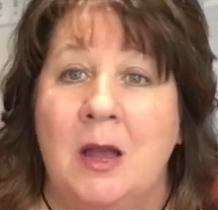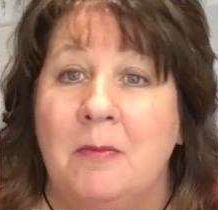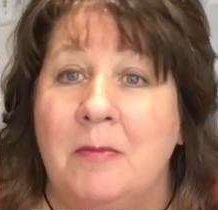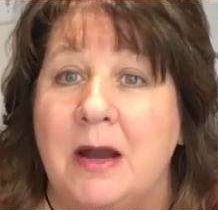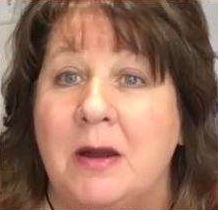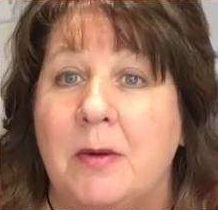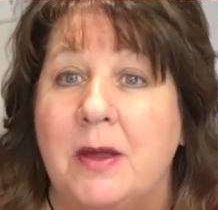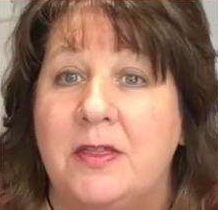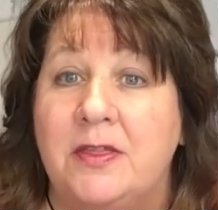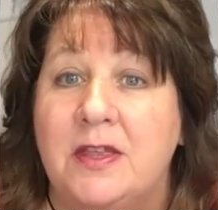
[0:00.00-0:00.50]
But
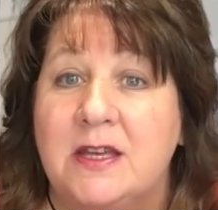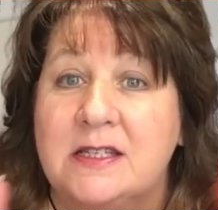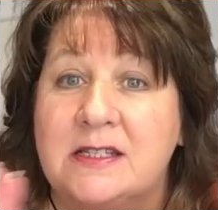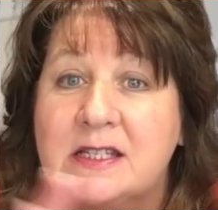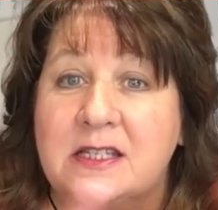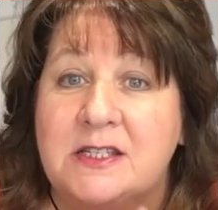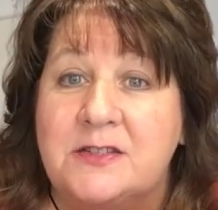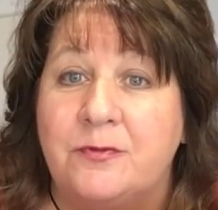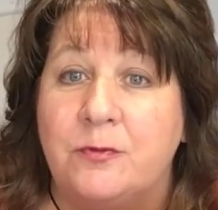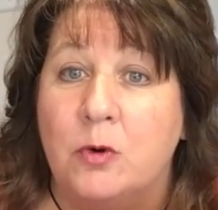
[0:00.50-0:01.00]
anyway,
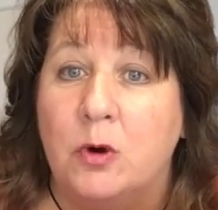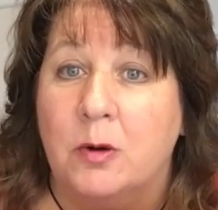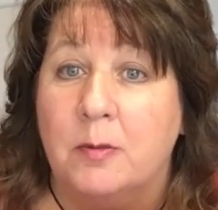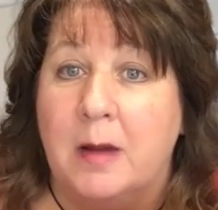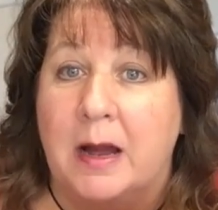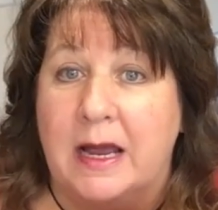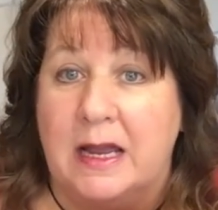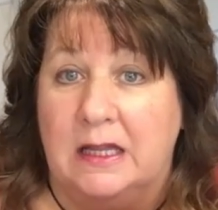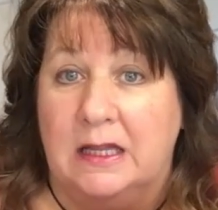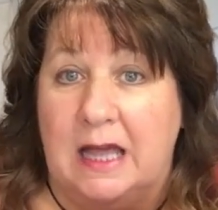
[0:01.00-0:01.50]
this is for
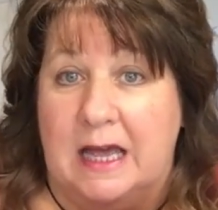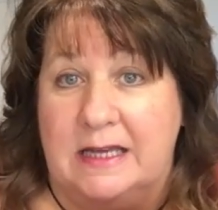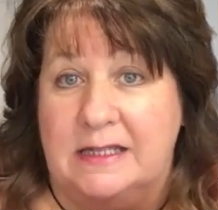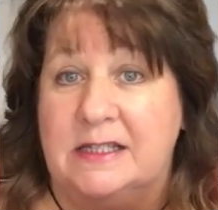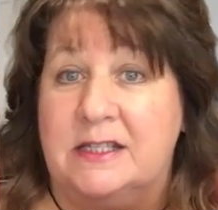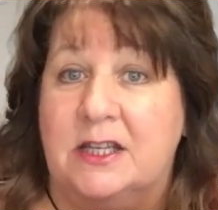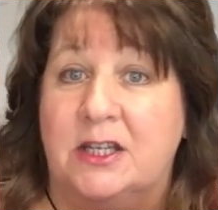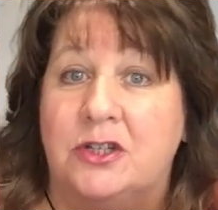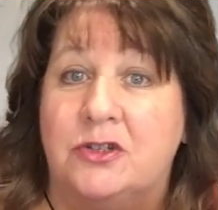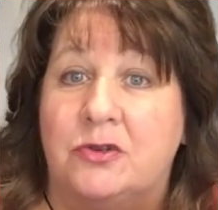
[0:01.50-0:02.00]
my
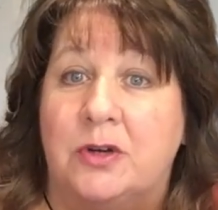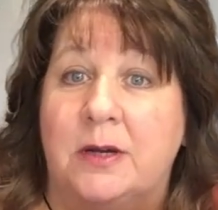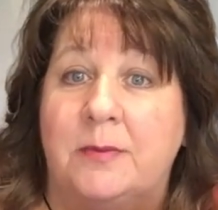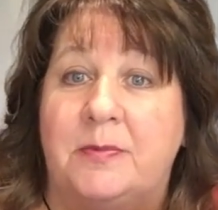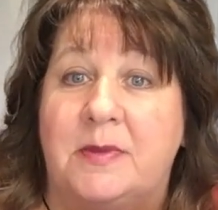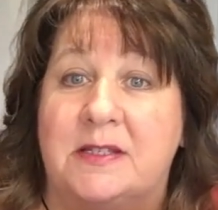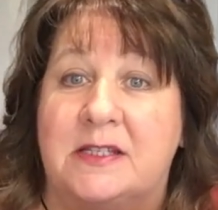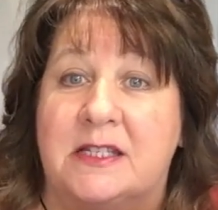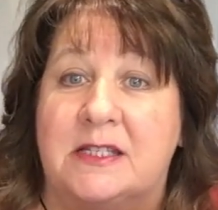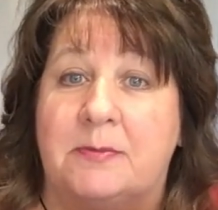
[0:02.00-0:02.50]
Alaska
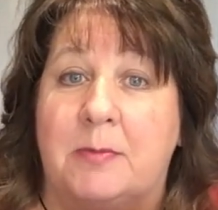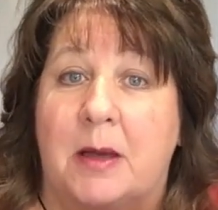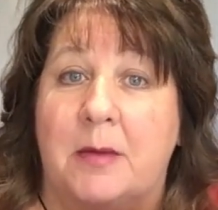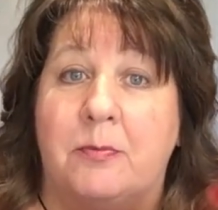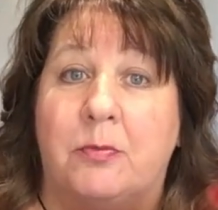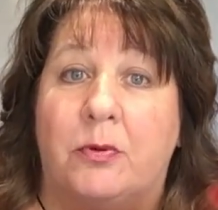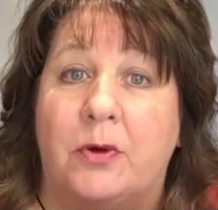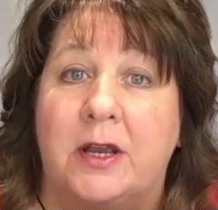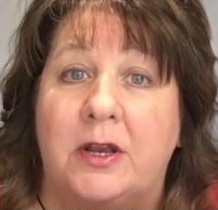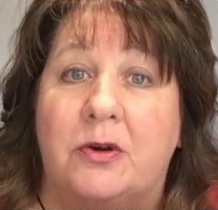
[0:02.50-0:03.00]
trip. This is my
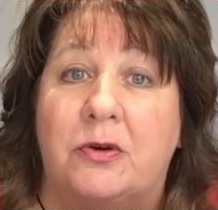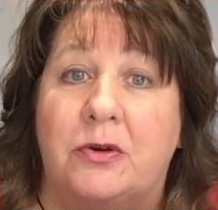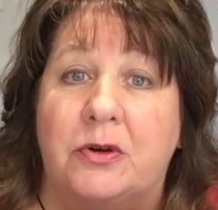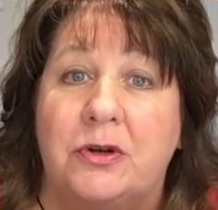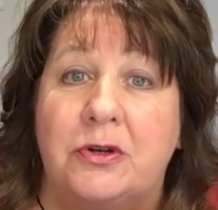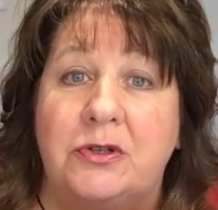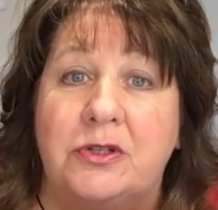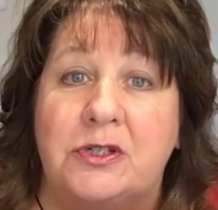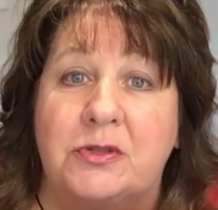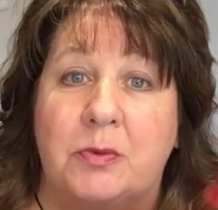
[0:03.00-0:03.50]

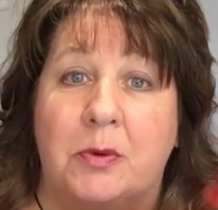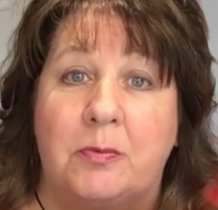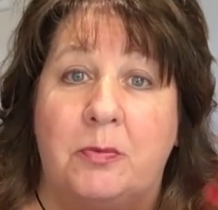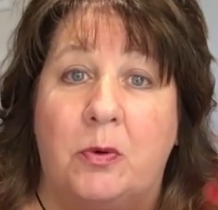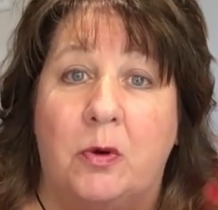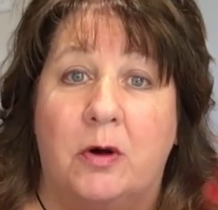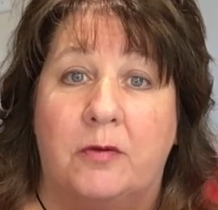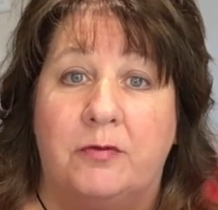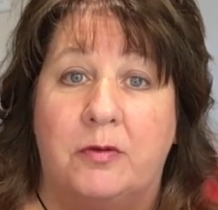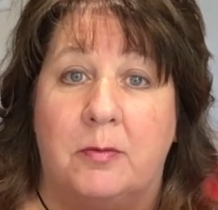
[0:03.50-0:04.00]
pre-cruise
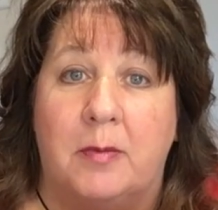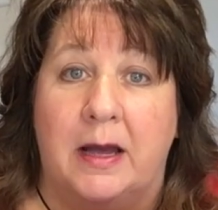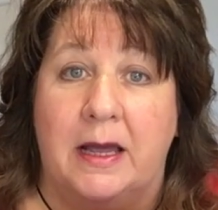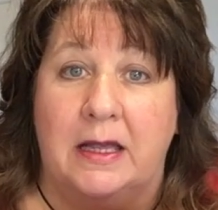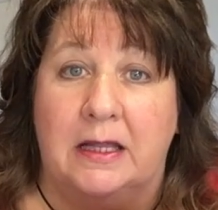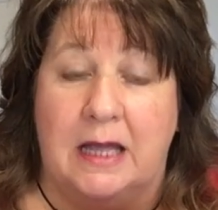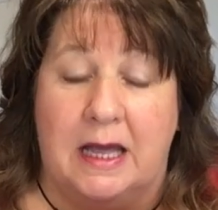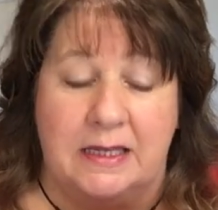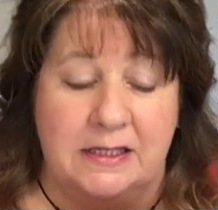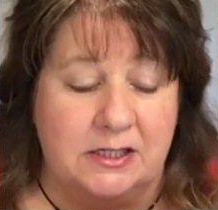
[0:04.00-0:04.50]
report for my
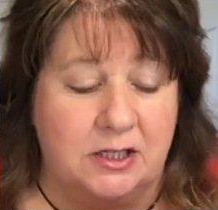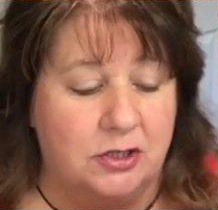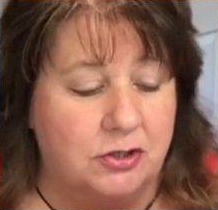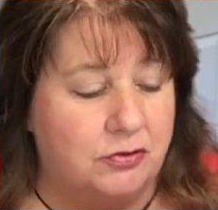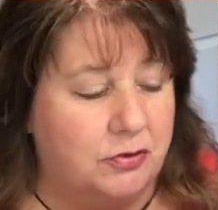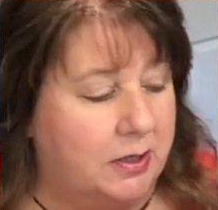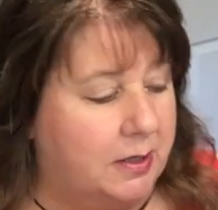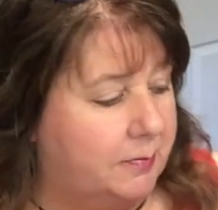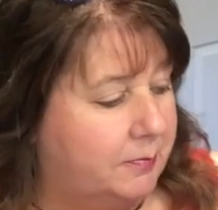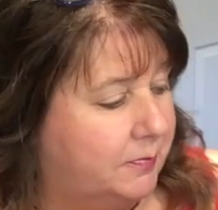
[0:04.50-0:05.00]
Alaska
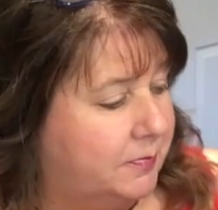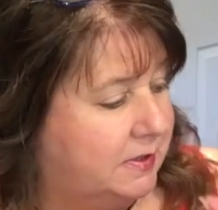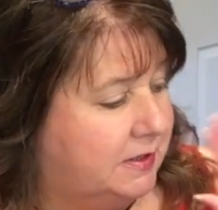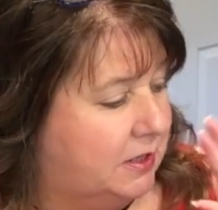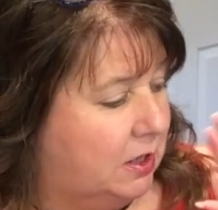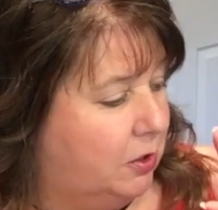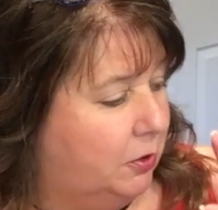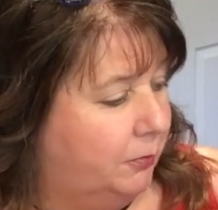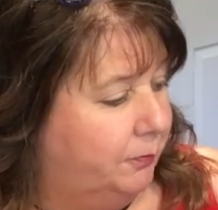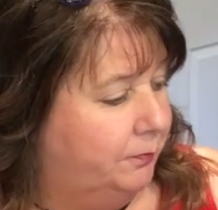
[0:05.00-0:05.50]
trip,
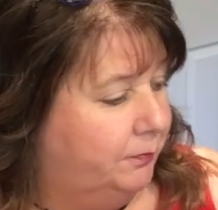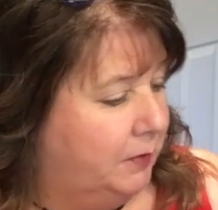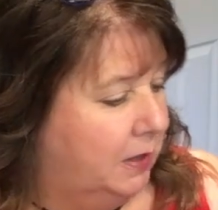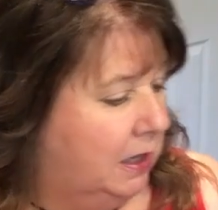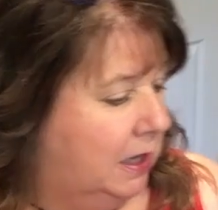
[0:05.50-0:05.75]
so.